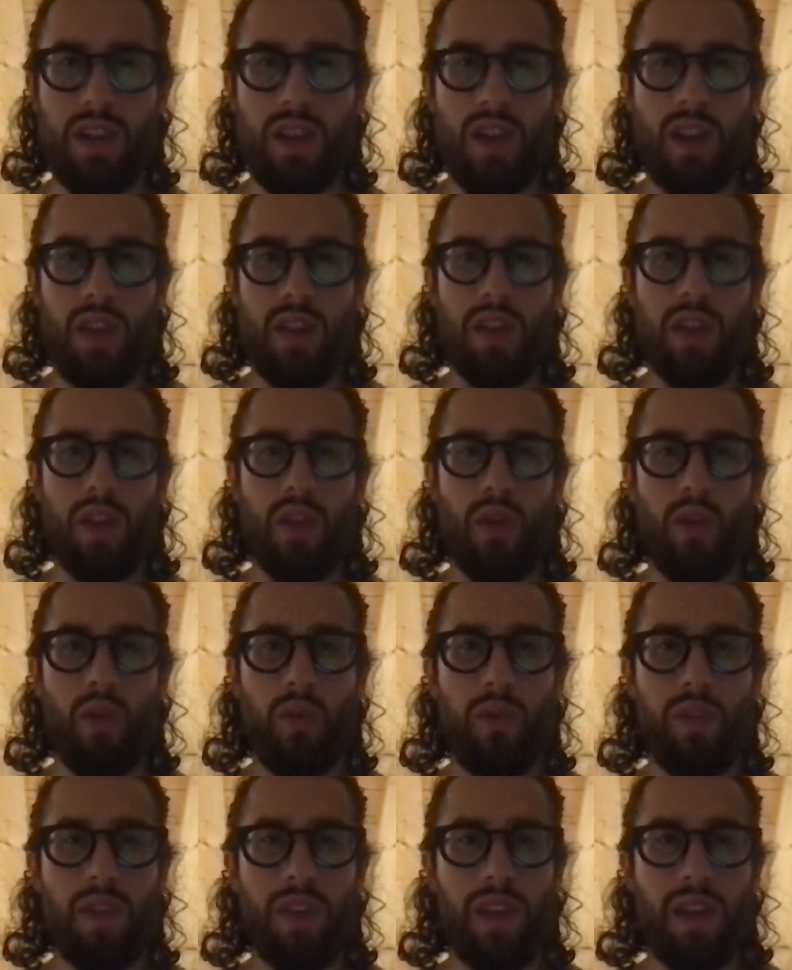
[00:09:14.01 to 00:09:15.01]
the
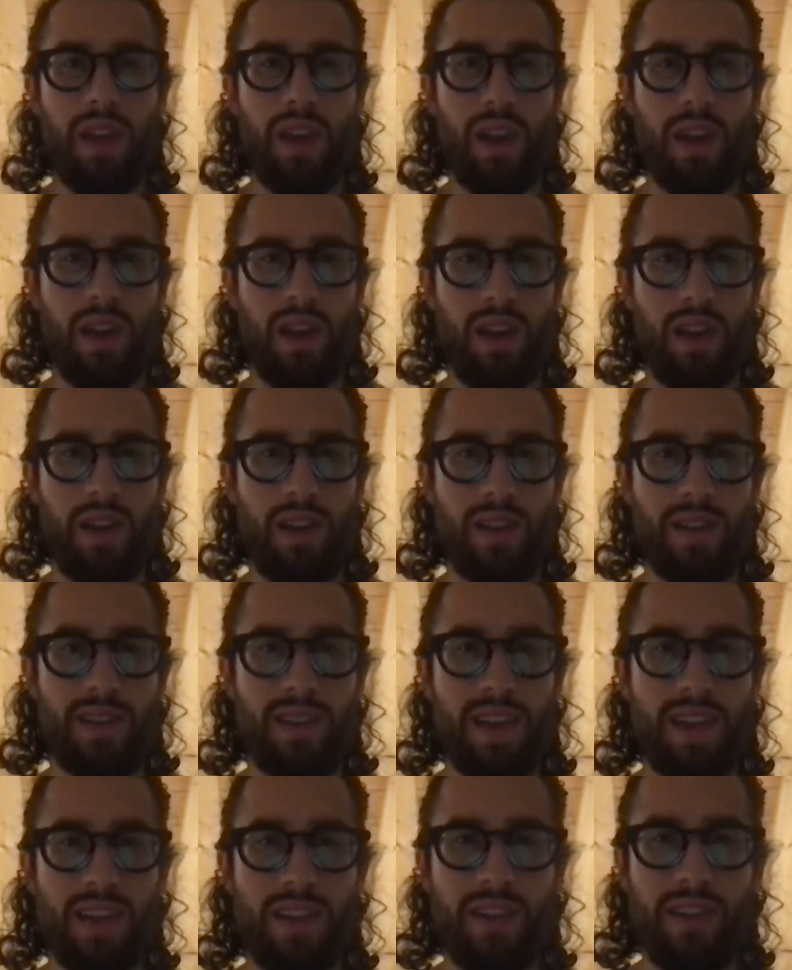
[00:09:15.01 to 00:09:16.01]
only
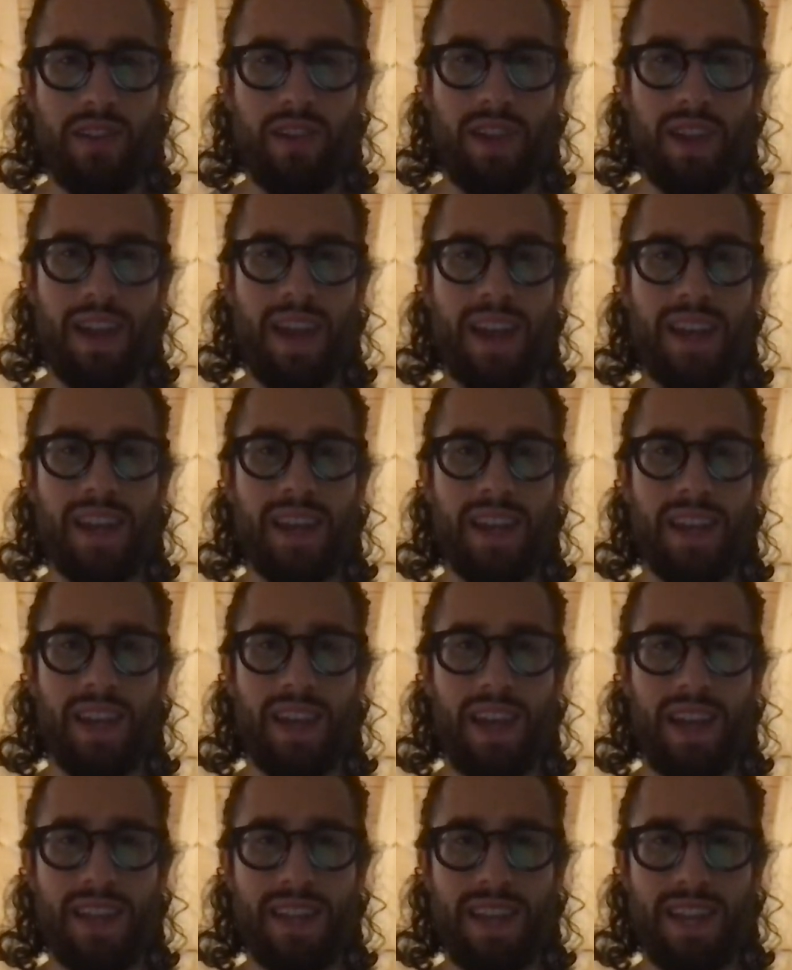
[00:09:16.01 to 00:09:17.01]
sector enacting a
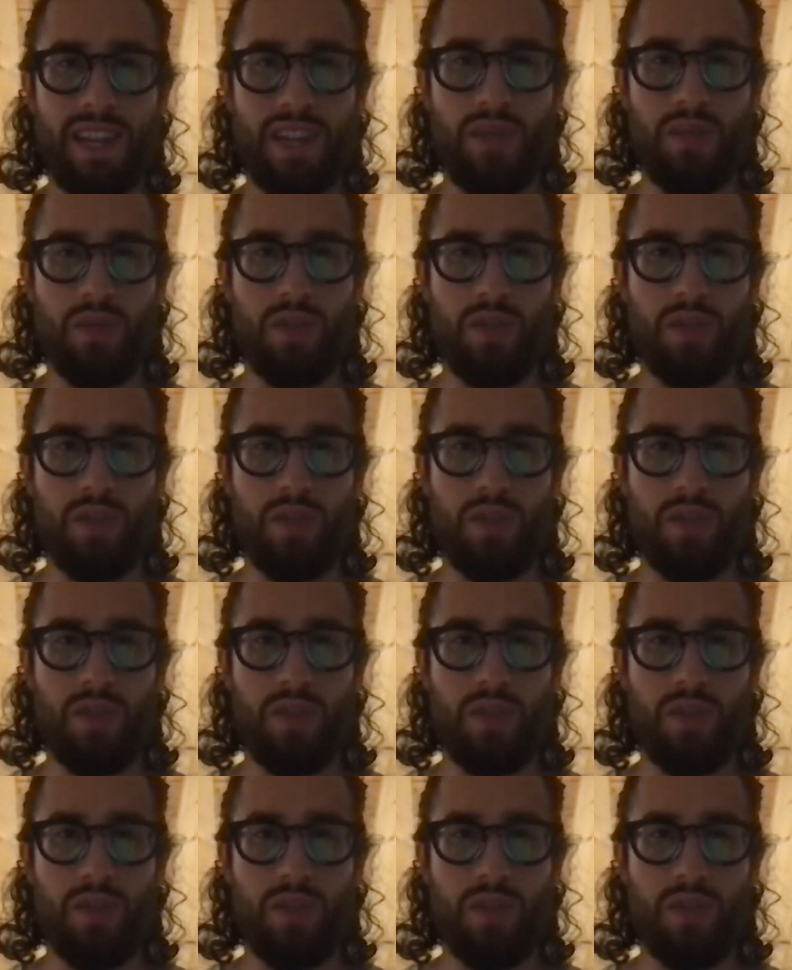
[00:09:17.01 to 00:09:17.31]
class action